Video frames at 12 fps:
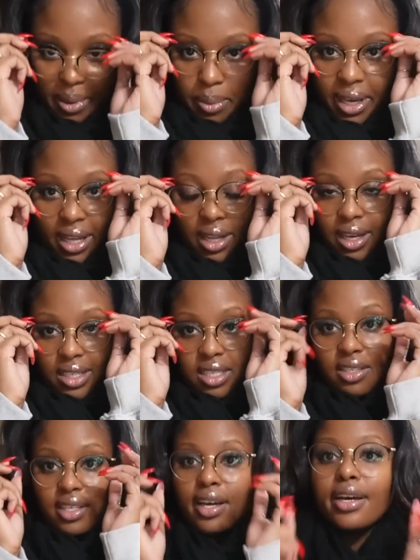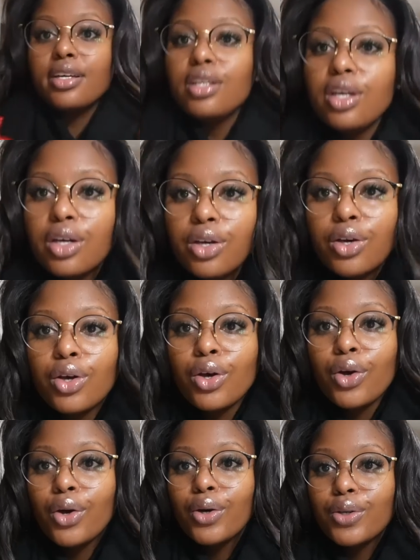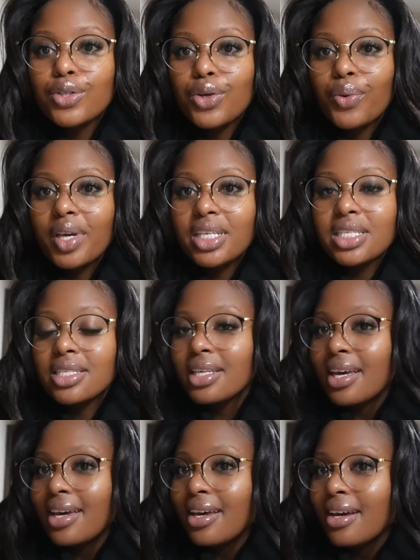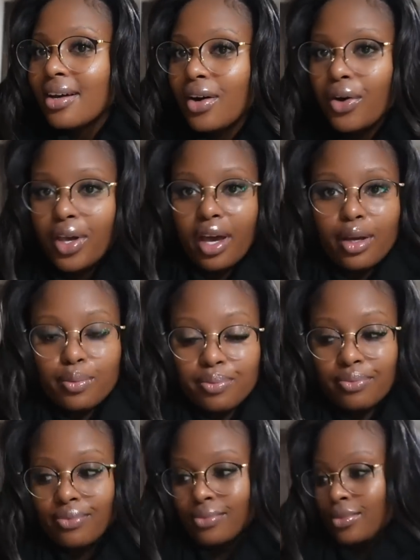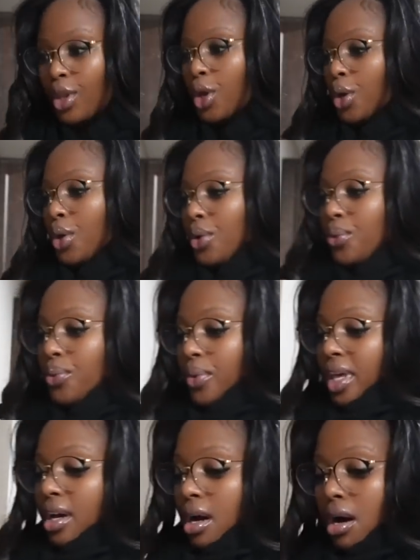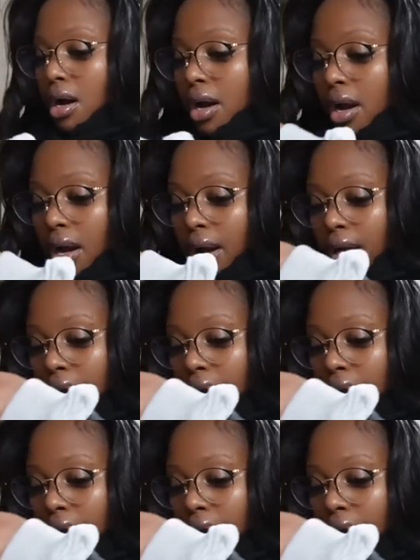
put my glasses on so we could see. Oh yeah, we are